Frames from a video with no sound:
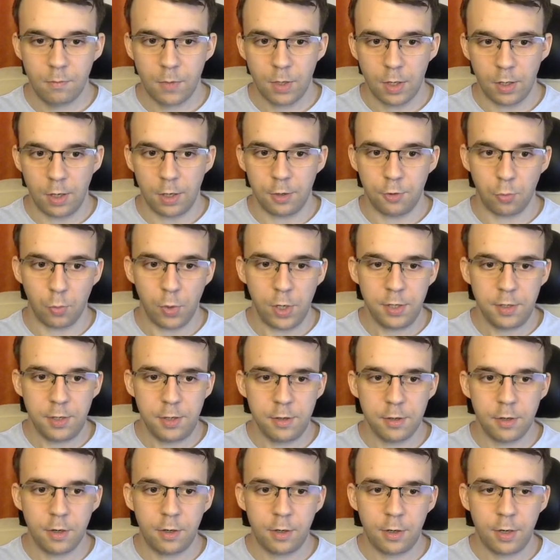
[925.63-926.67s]
let's wait
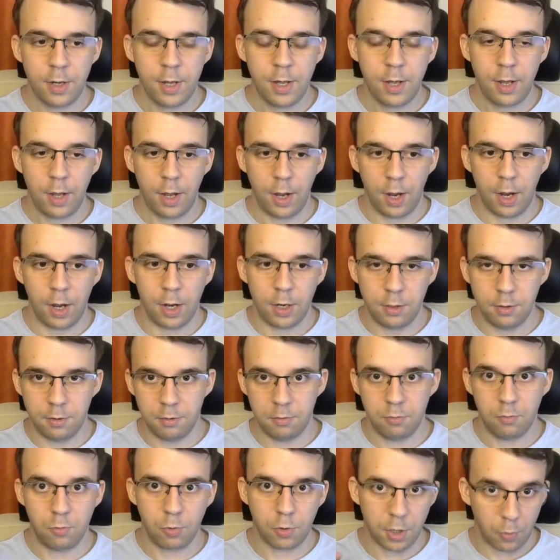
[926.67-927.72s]
here and
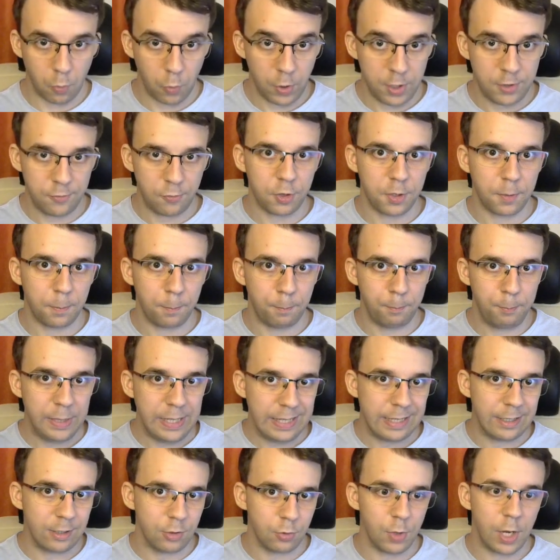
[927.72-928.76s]
we're gonna wait for the
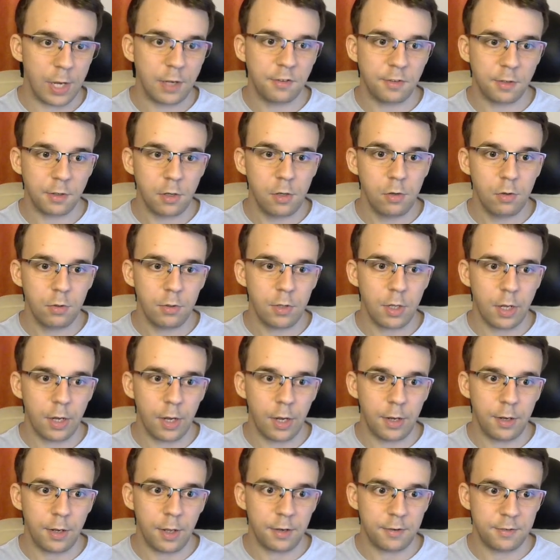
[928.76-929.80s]
ping to execute
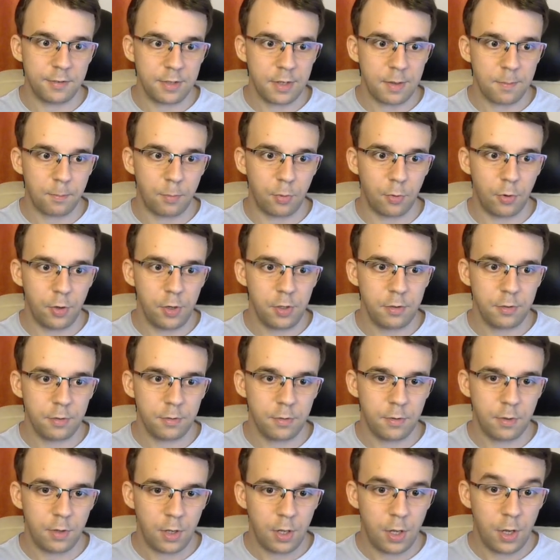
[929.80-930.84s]
and at some point
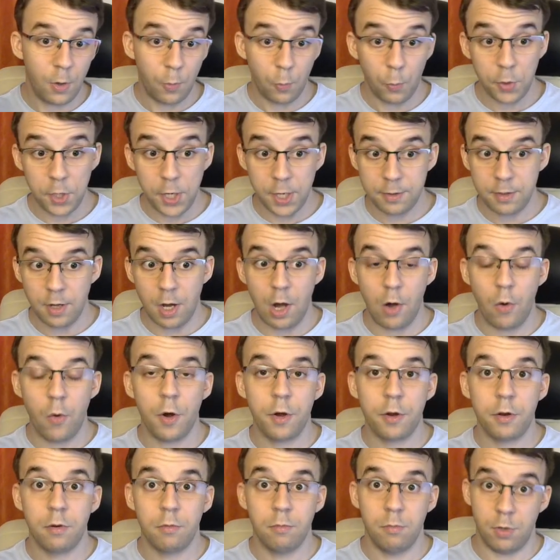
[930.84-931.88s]
we get
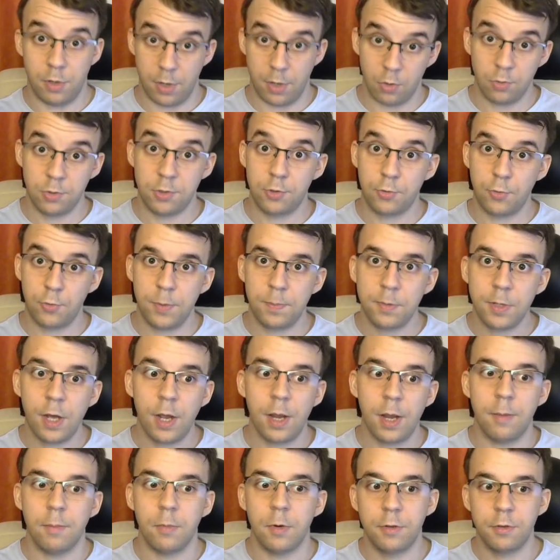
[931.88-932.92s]
our round trip
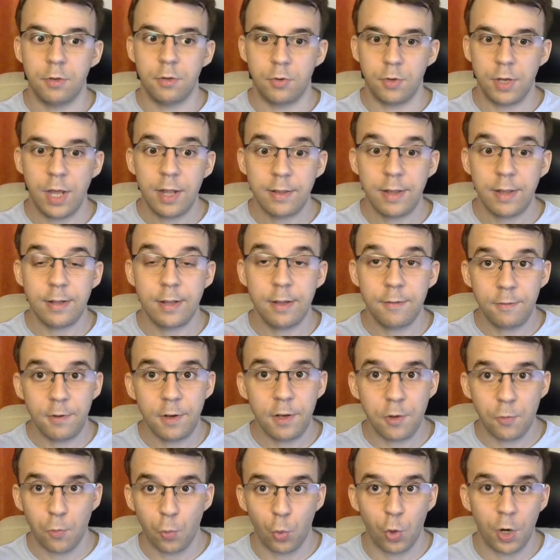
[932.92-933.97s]
time so that
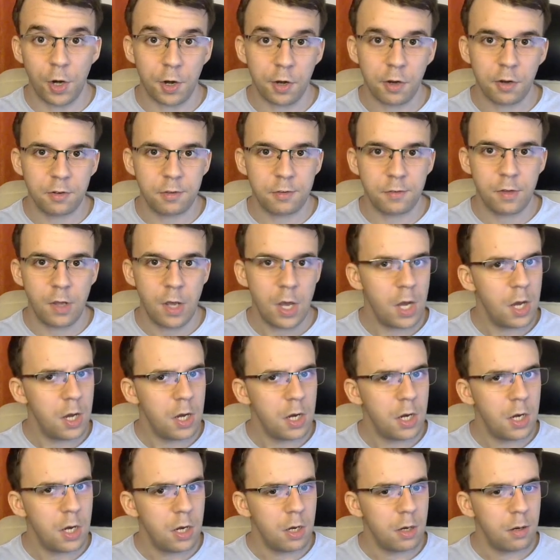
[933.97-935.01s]
definitely works
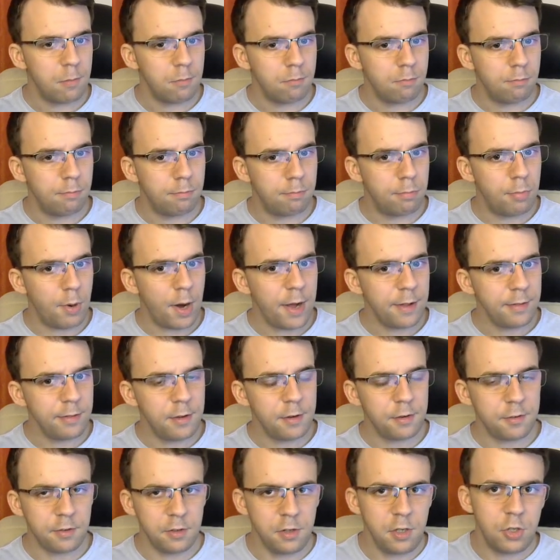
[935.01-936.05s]
but
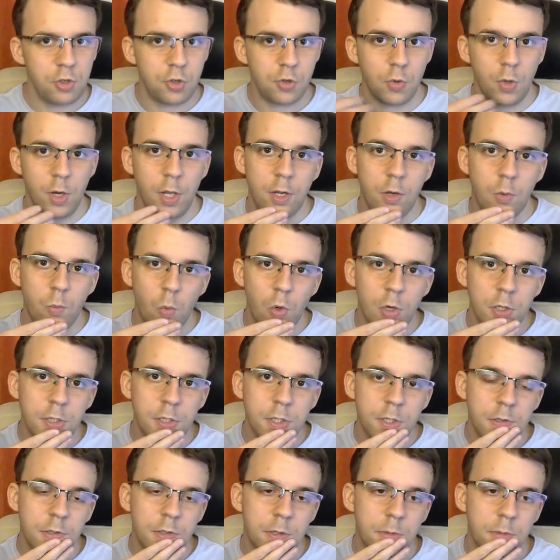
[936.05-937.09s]
there's an issue like
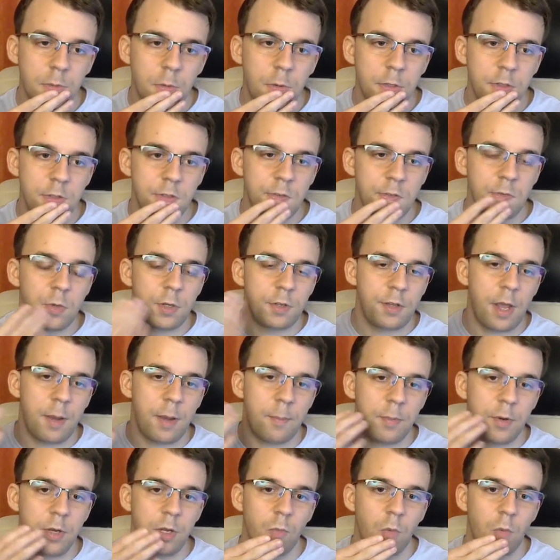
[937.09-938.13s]
what What's what's
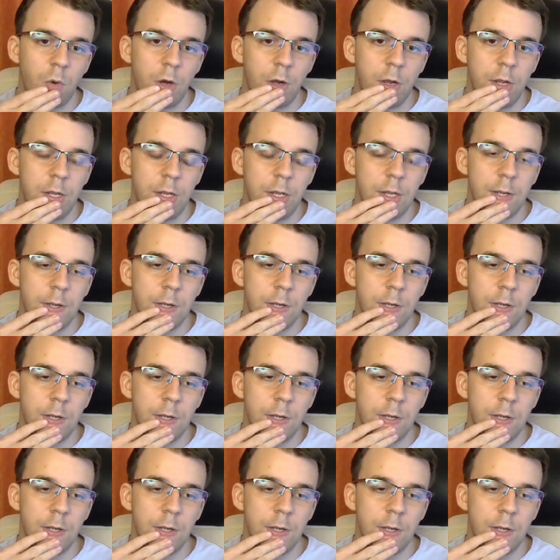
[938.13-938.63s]
happening? Why